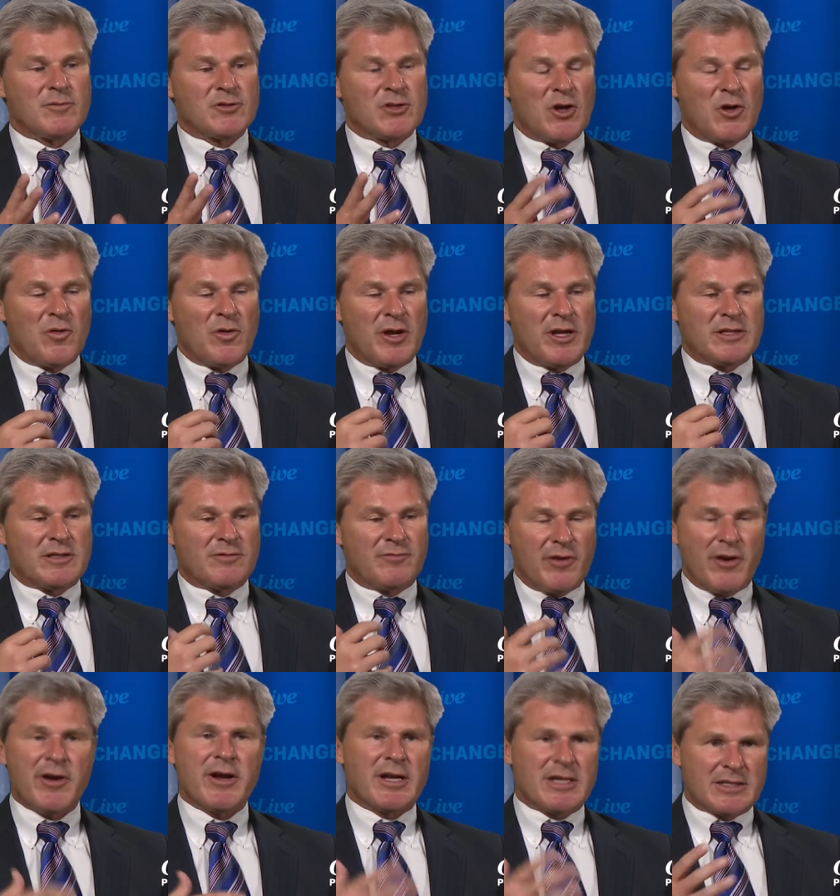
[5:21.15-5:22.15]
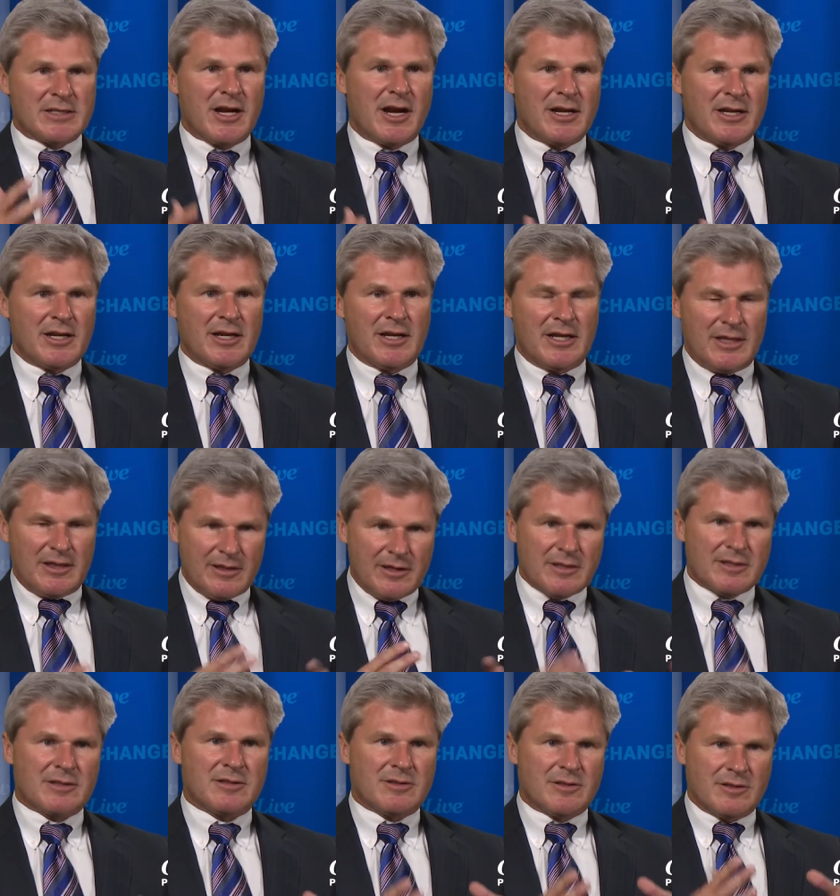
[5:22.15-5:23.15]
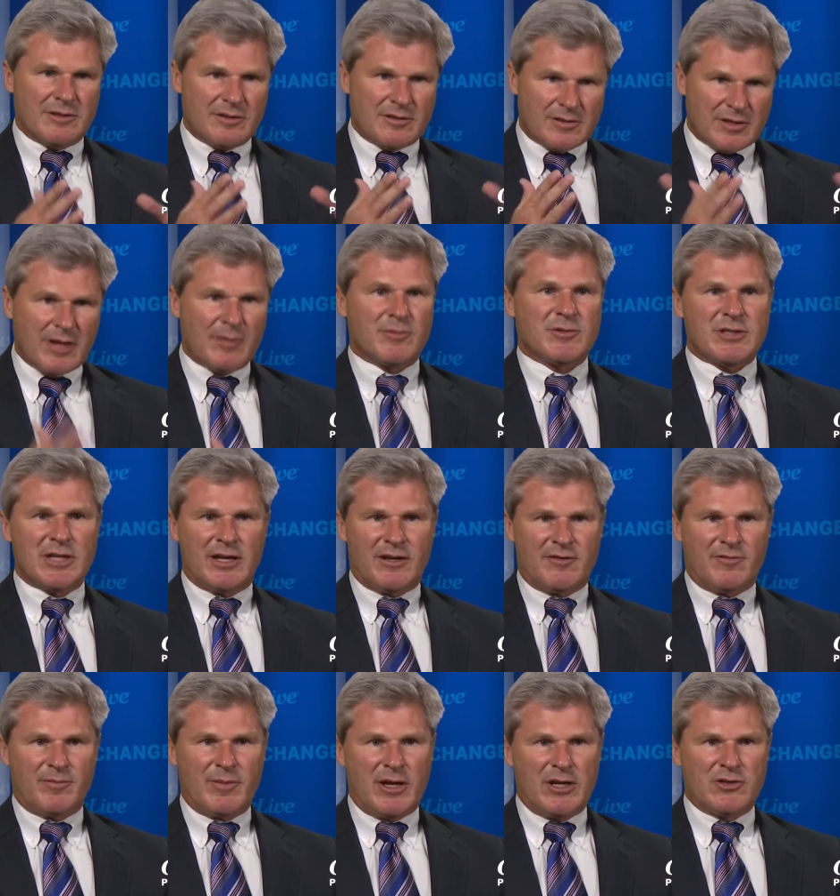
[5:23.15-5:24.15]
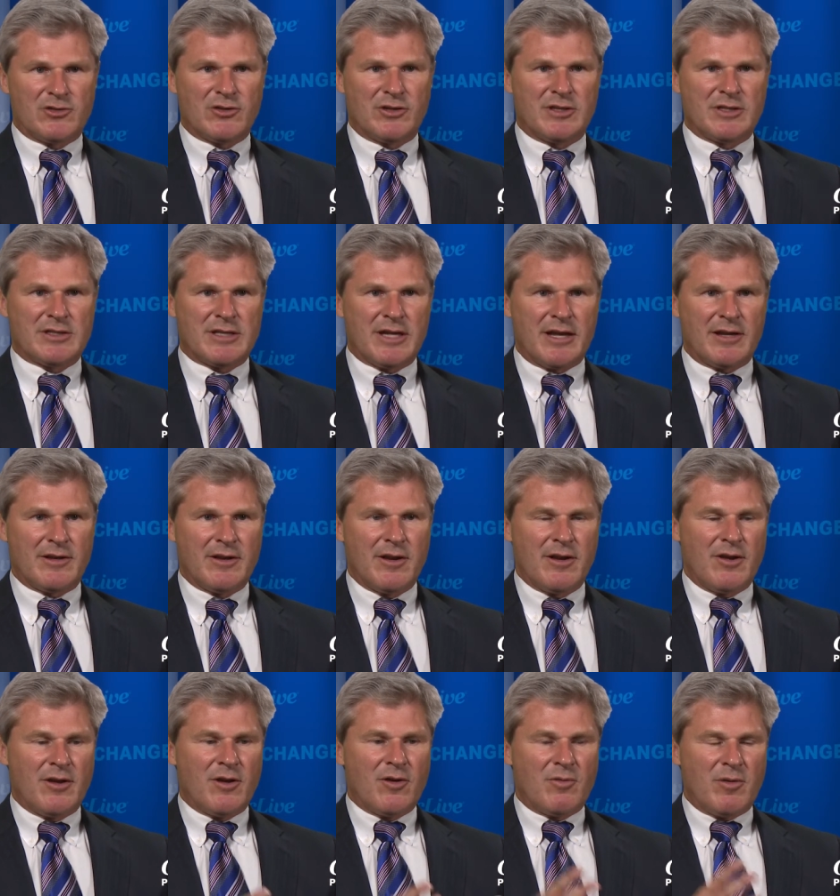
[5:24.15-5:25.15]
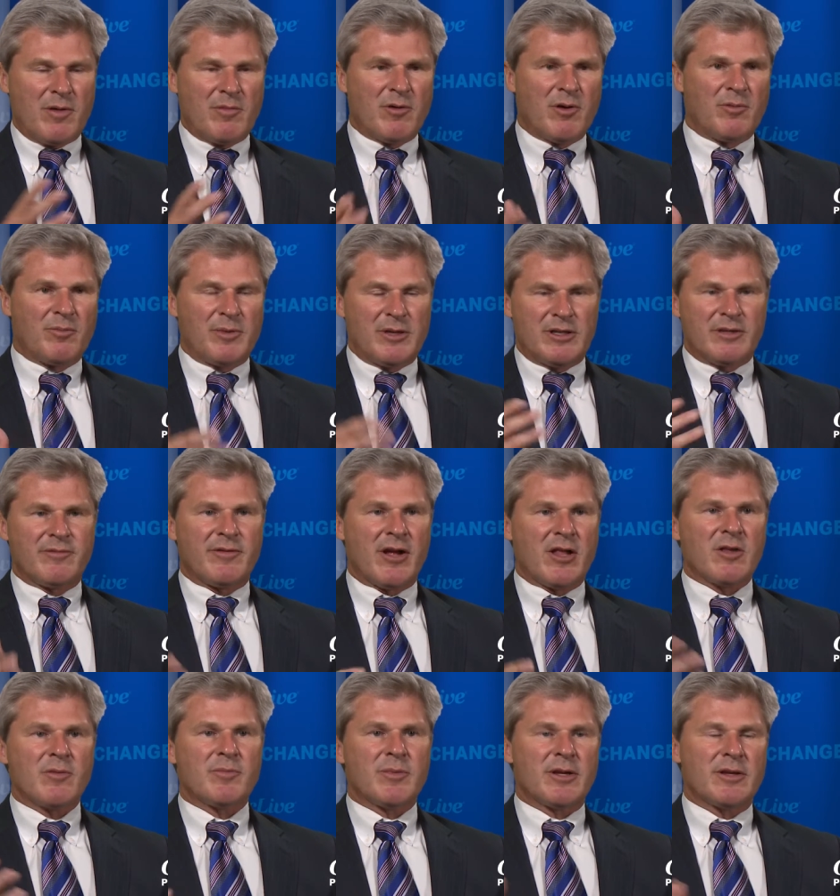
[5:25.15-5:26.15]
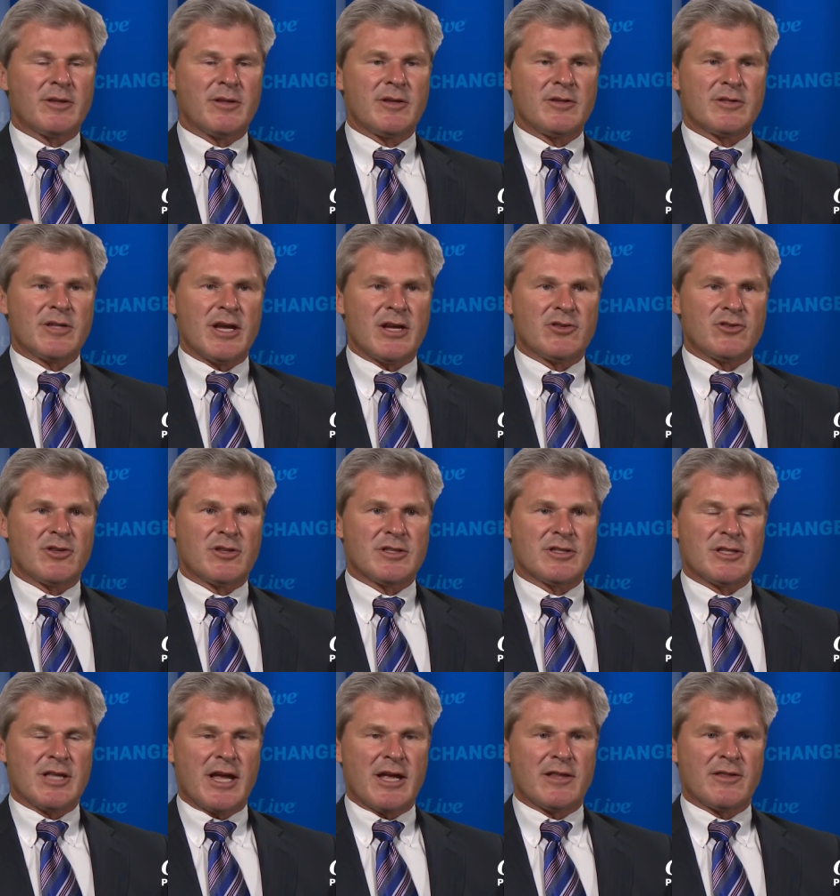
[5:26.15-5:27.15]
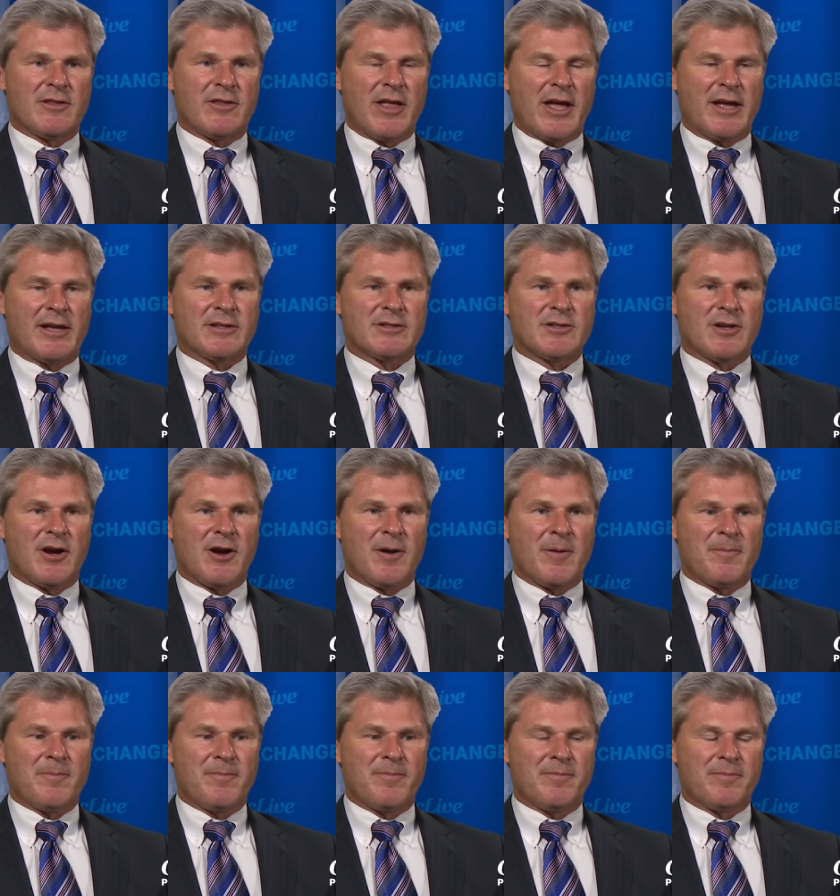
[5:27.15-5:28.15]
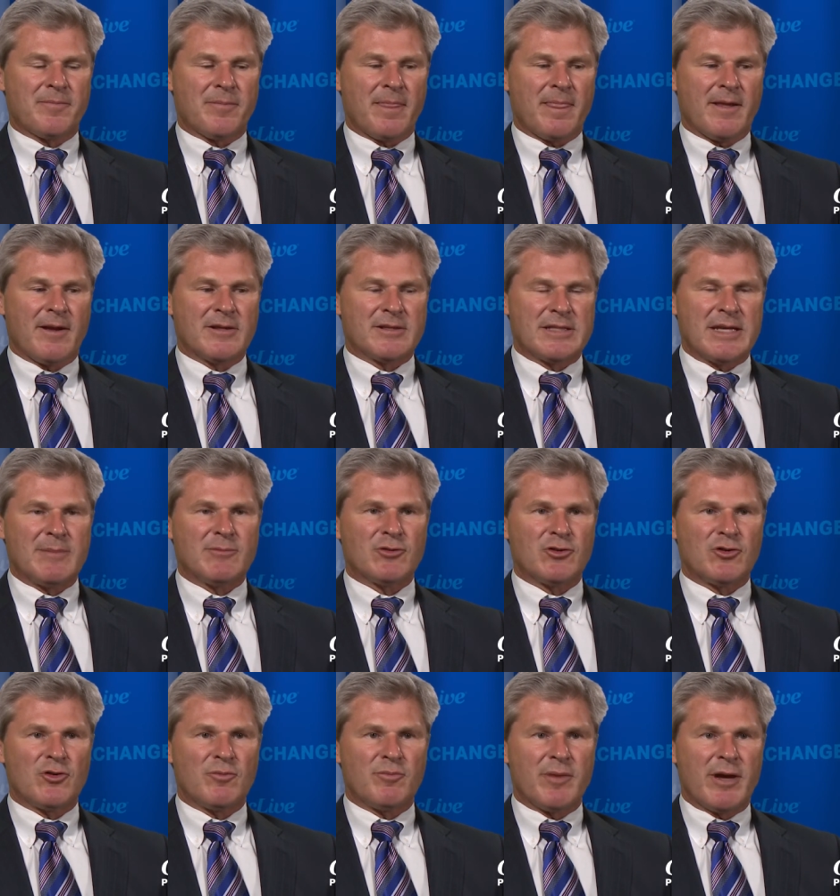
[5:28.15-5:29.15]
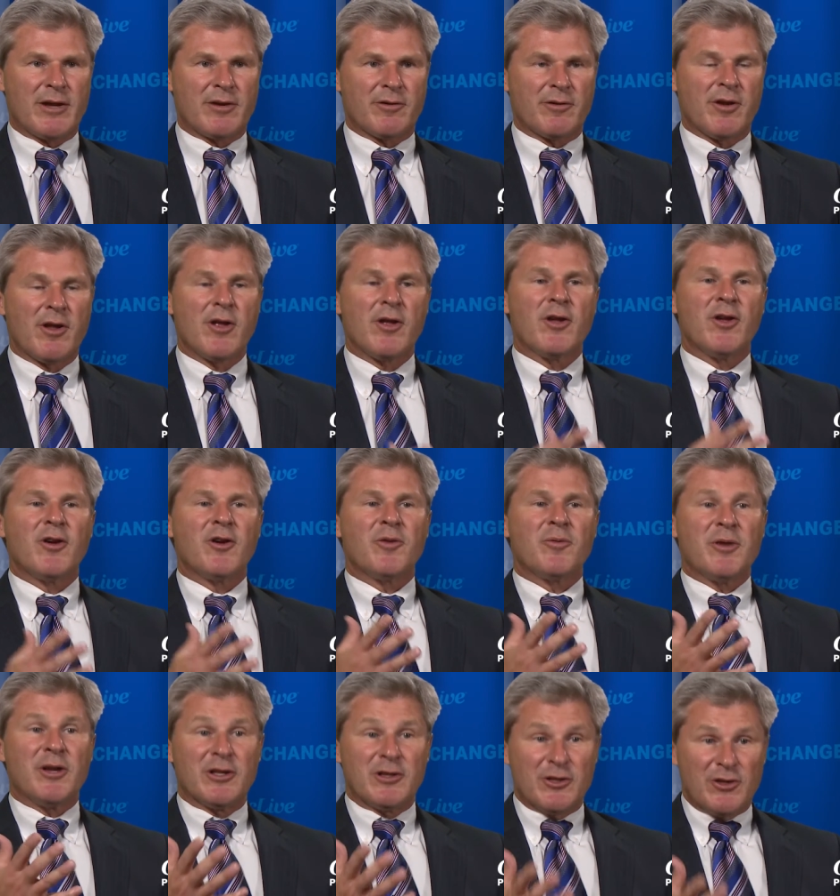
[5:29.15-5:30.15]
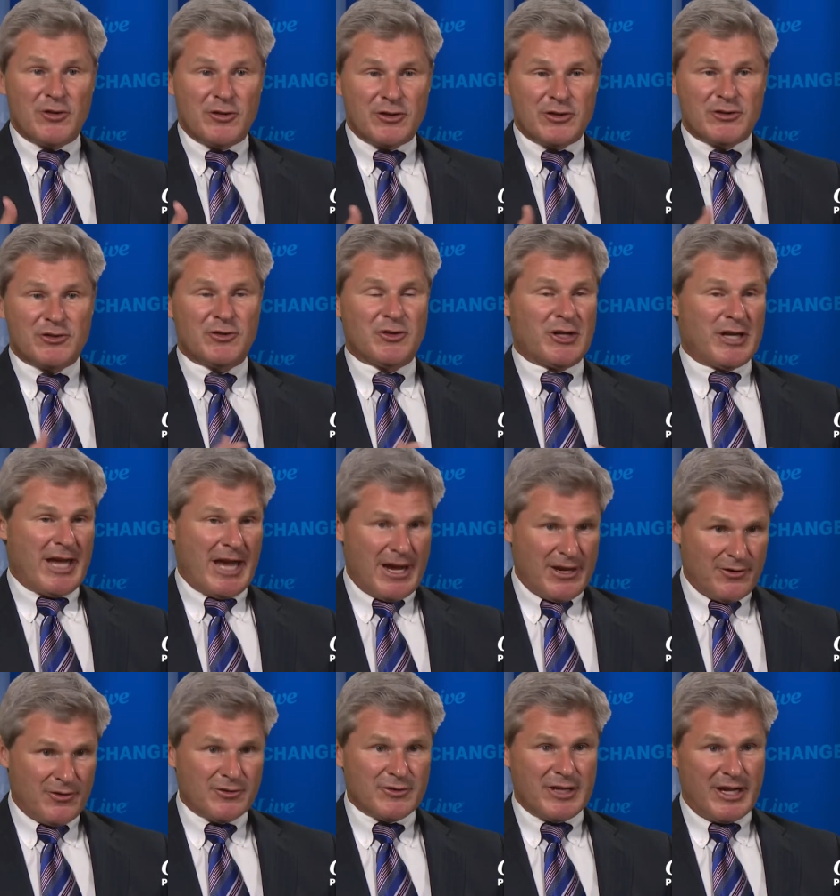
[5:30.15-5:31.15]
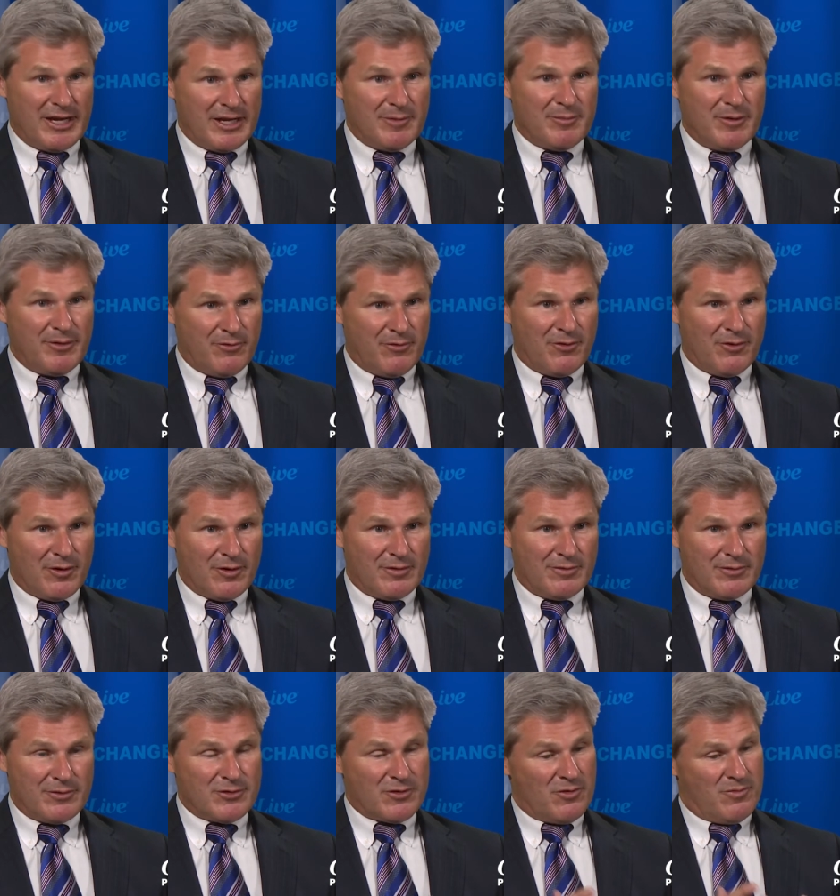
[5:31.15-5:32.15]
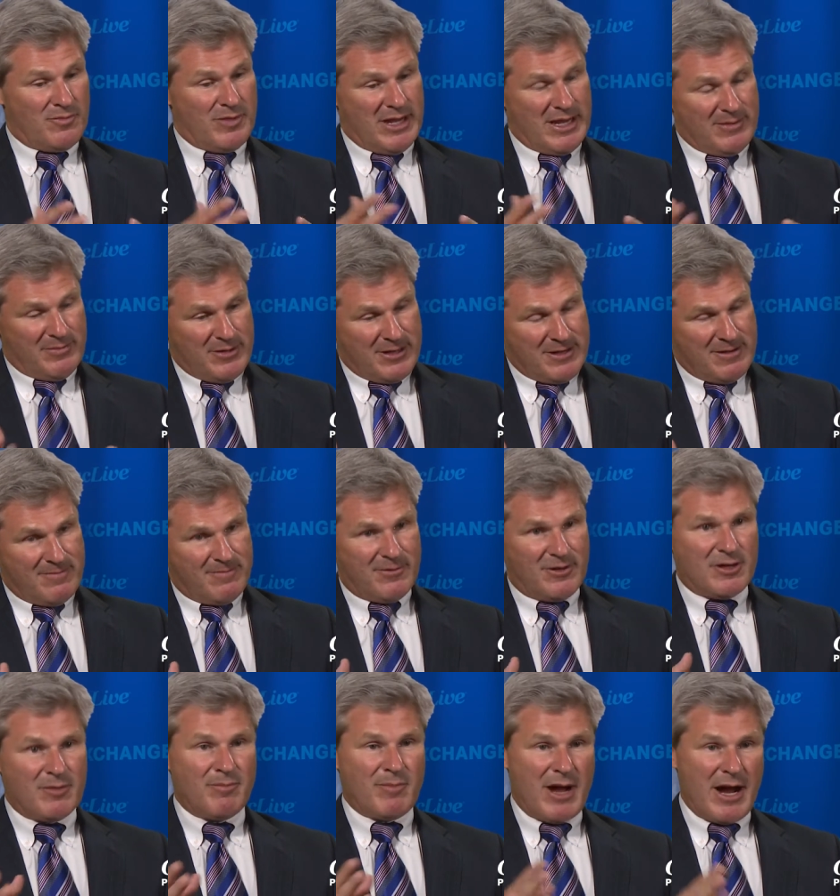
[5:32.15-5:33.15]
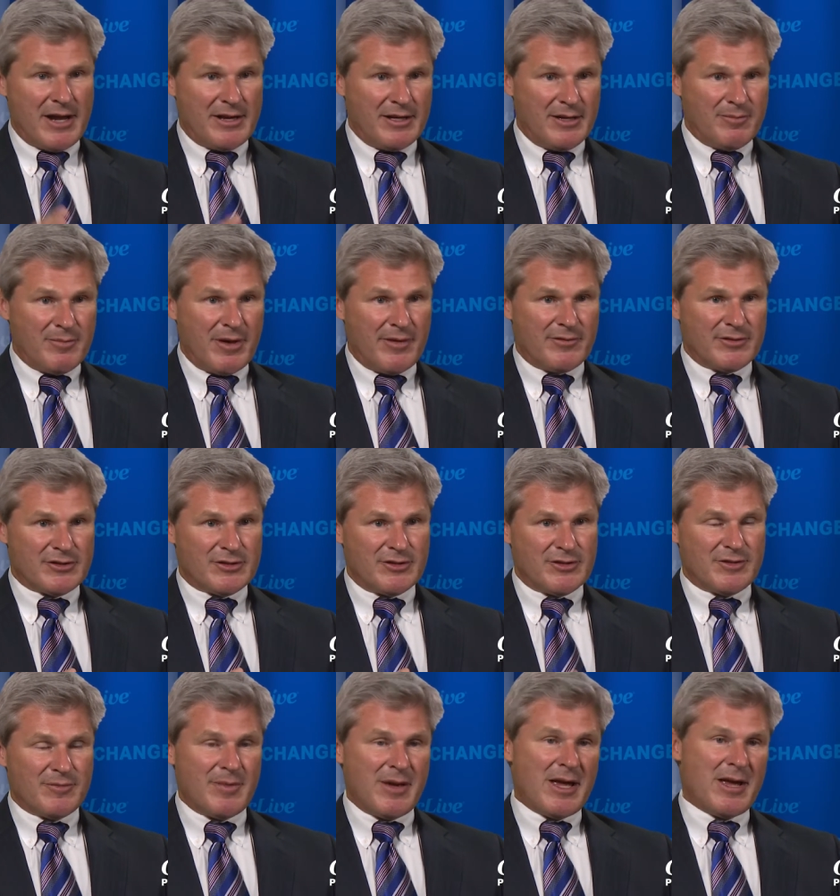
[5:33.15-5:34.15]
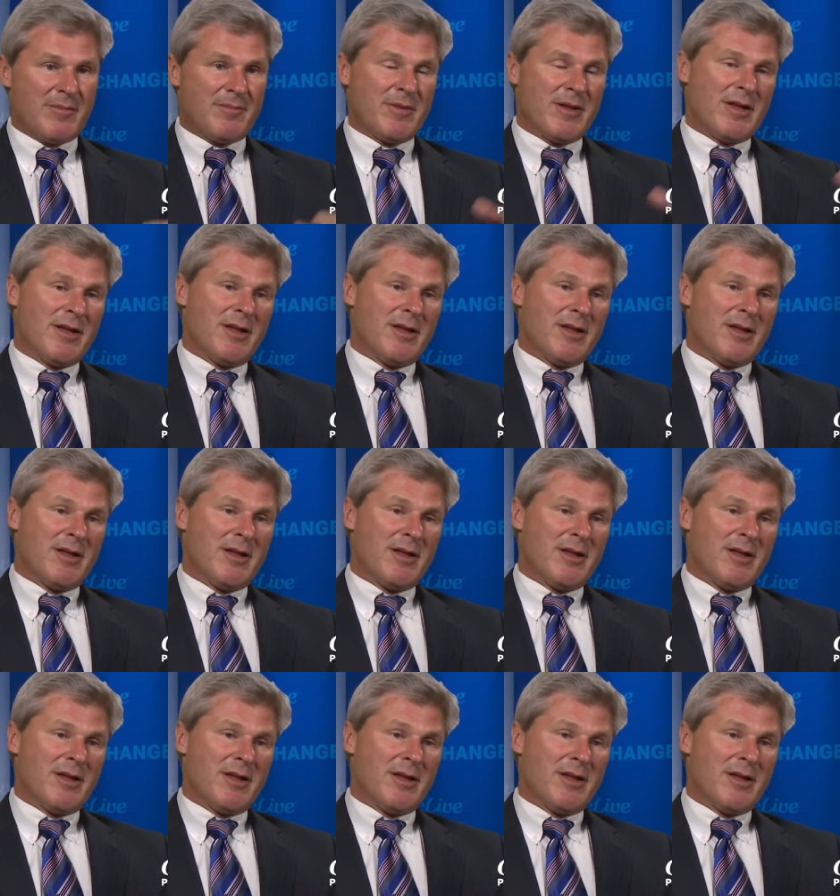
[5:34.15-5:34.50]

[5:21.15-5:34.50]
so it's very exciting in this subset of patients that we will be developing these agents that, that um, uh, seem to do better. We alluded to the Cato data before, so maybe combining bevacizumab.